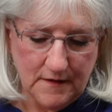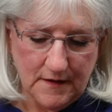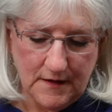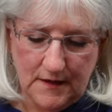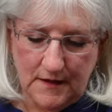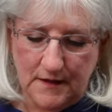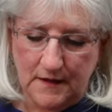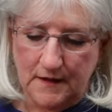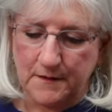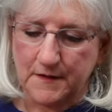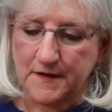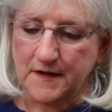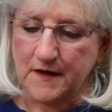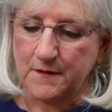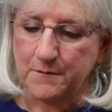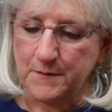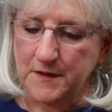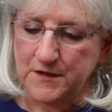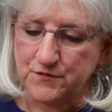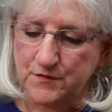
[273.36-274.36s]
And I
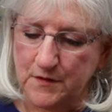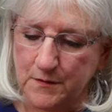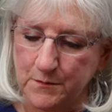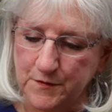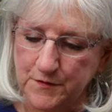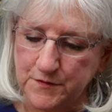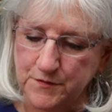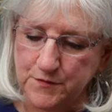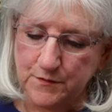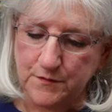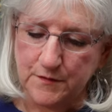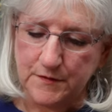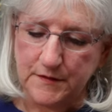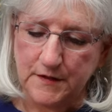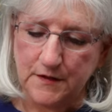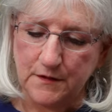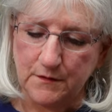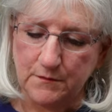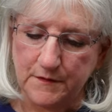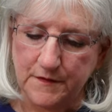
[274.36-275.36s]
got my Dremel tool
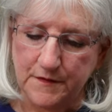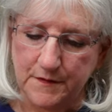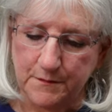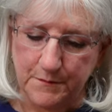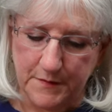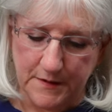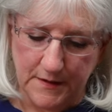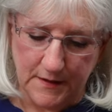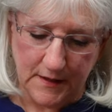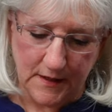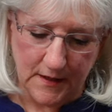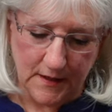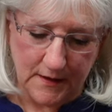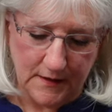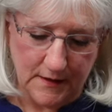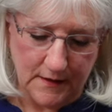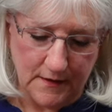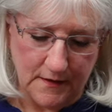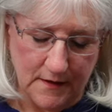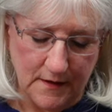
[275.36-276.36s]
here with the bit on
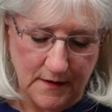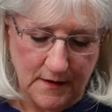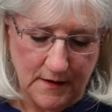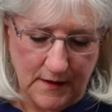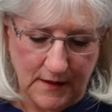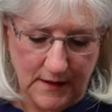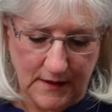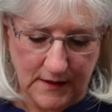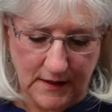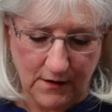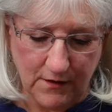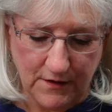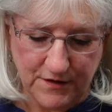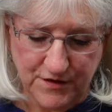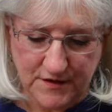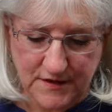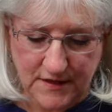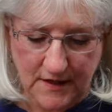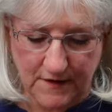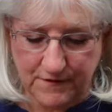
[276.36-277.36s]
it, and now I
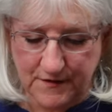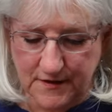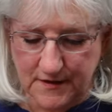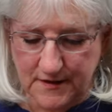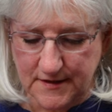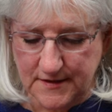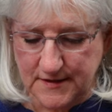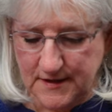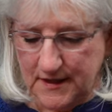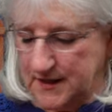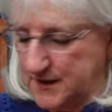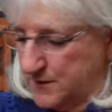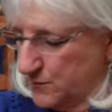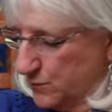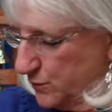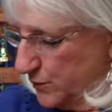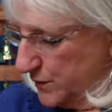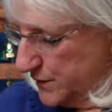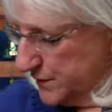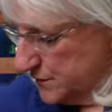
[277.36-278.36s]
just have to decide
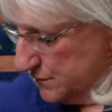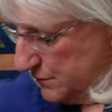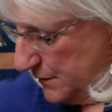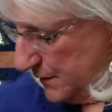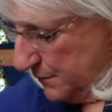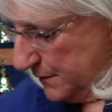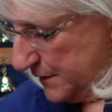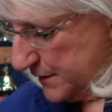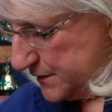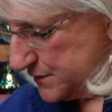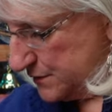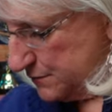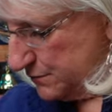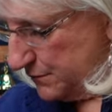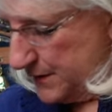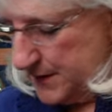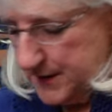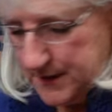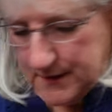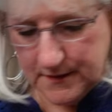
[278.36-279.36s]
what do I want to
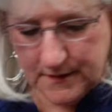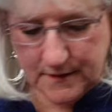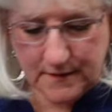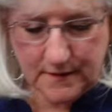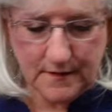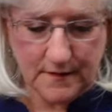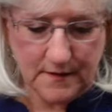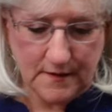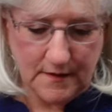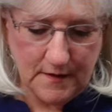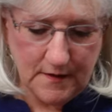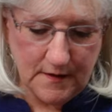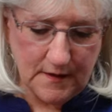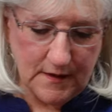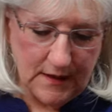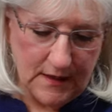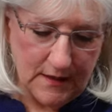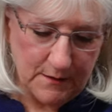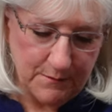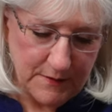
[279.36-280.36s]
write.
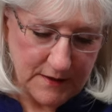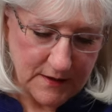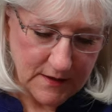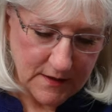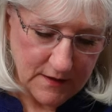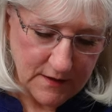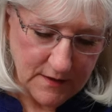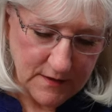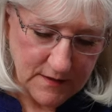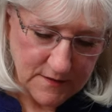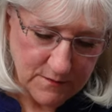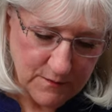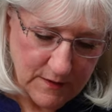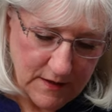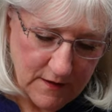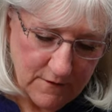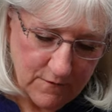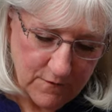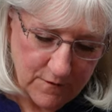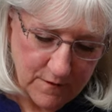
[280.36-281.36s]
And because we
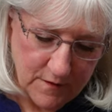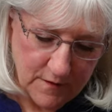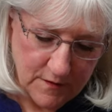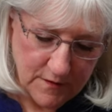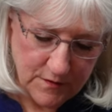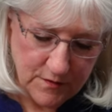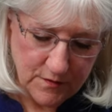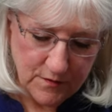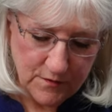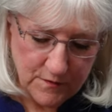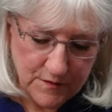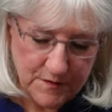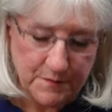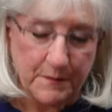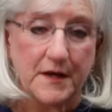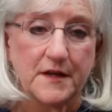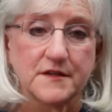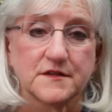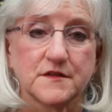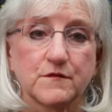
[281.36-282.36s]
have two
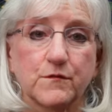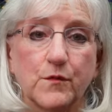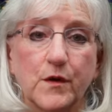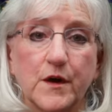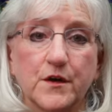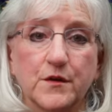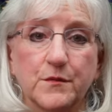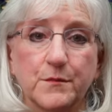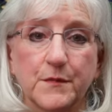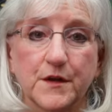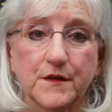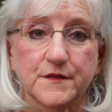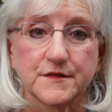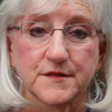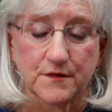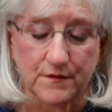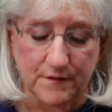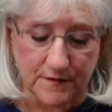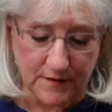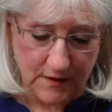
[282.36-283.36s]
spots of watermelons
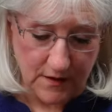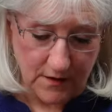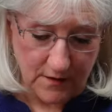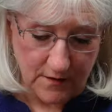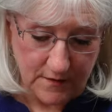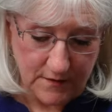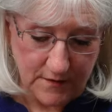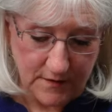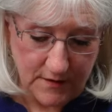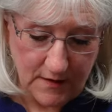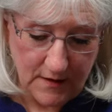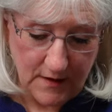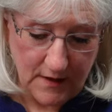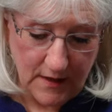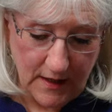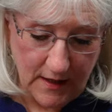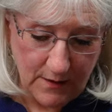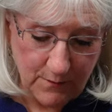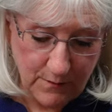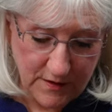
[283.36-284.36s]
out in the garden,
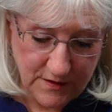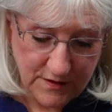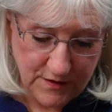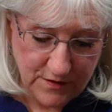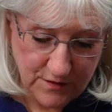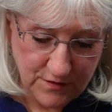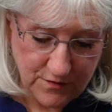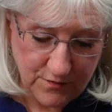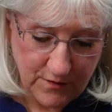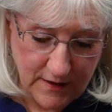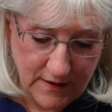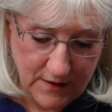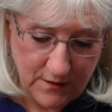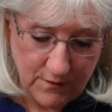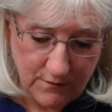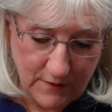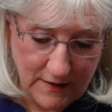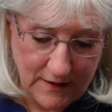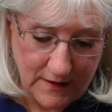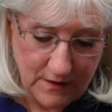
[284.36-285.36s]
I want to try to
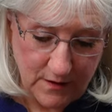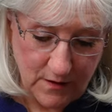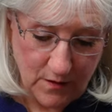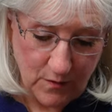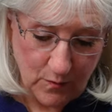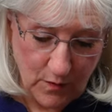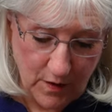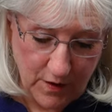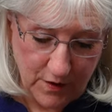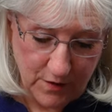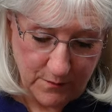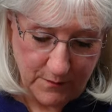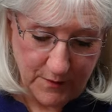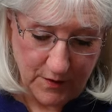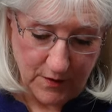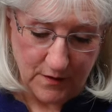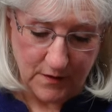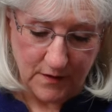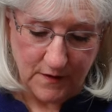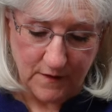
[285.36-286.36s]
write
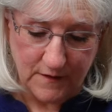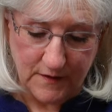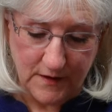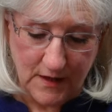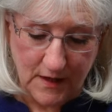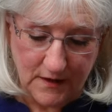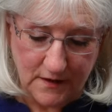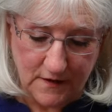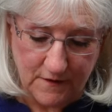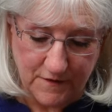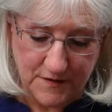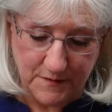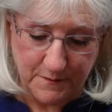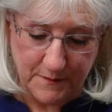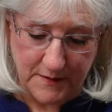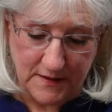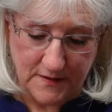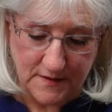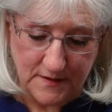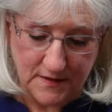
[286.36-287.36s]
watermelon. Not enough
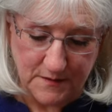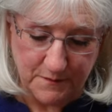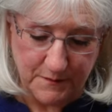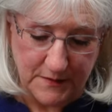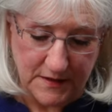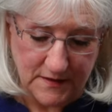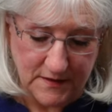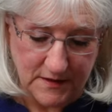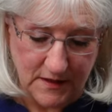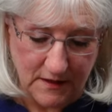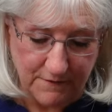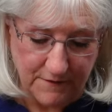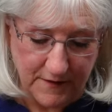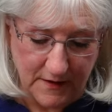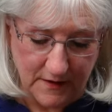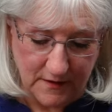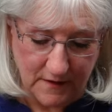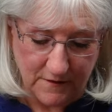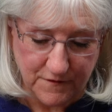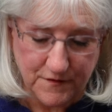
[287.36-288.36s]
space, this bee is not
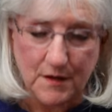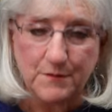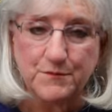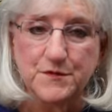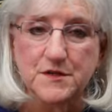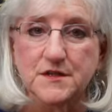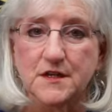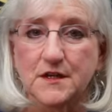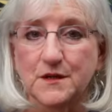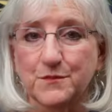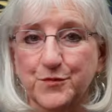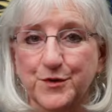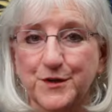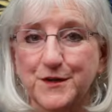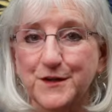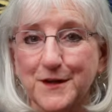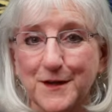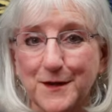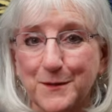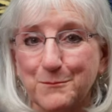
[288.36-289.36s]
fat enough, so I'm just going to
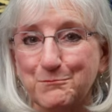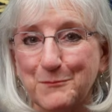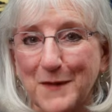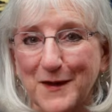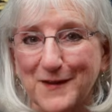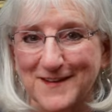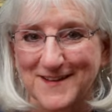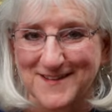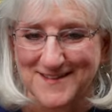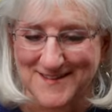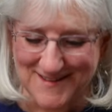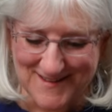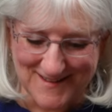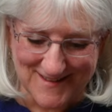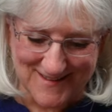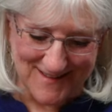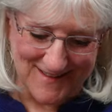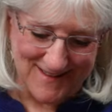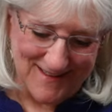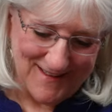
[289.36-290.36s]
put melons.
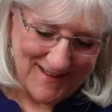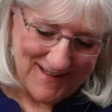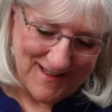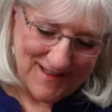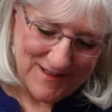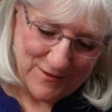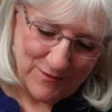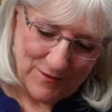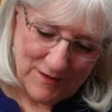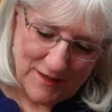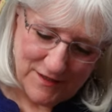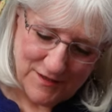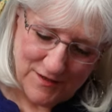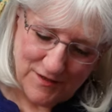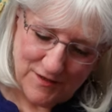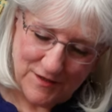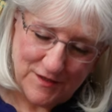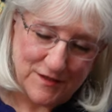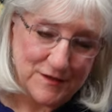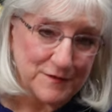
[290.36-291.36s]
So
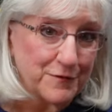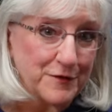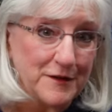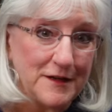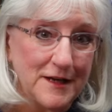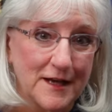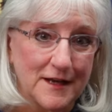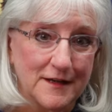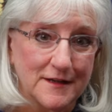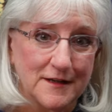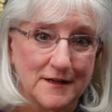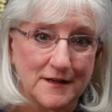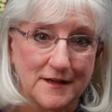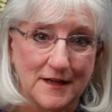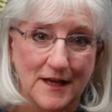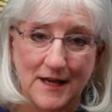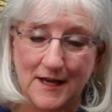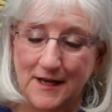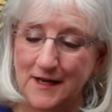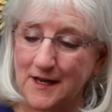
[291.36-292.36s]
let's just freehand it. You
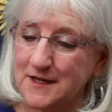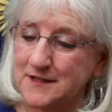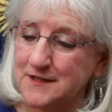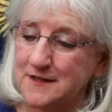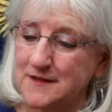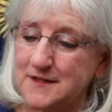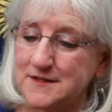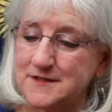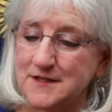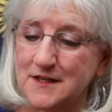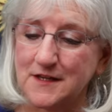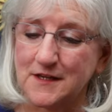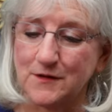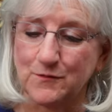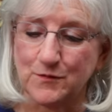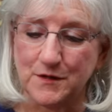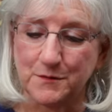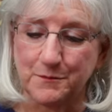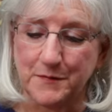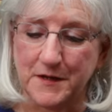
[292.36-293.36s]
hang on to this like you
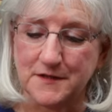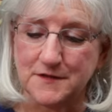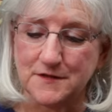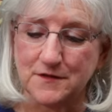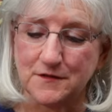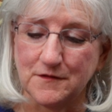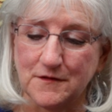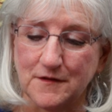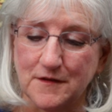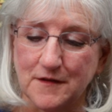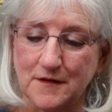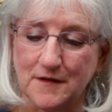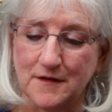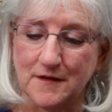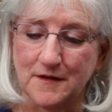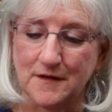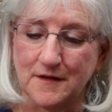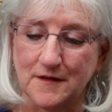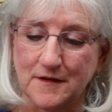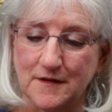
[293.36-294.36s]
would a pencil,
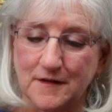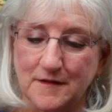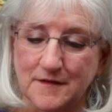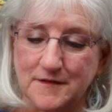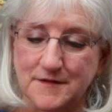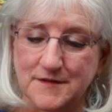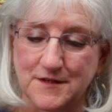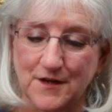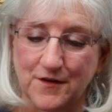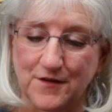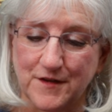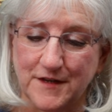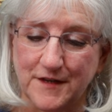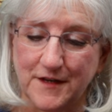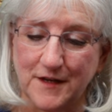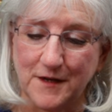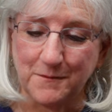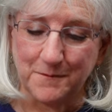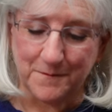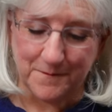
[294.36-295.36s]
start it
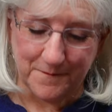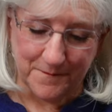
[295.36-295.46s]
up,